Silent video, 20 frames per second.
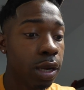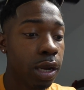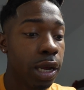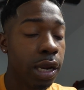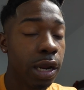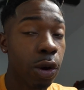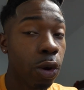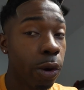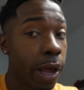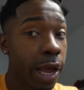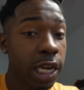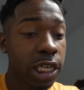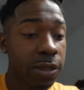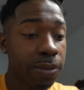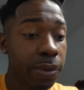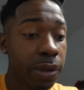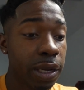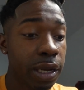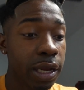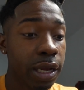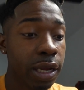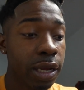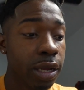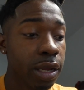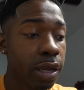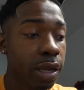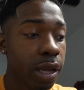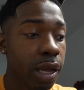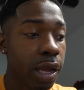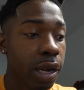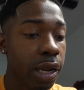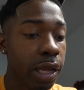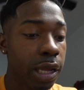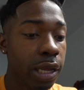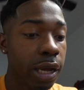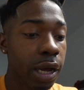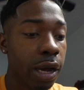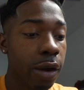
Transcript: in the HP and the